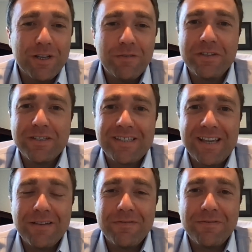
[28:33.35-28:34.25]
feel
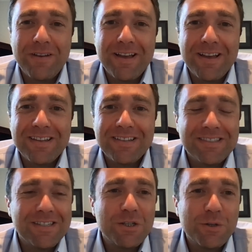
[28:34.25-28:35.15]
safe to
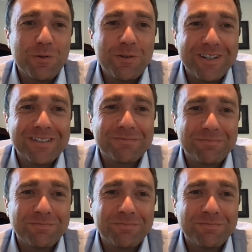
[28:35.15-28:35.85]
do, or?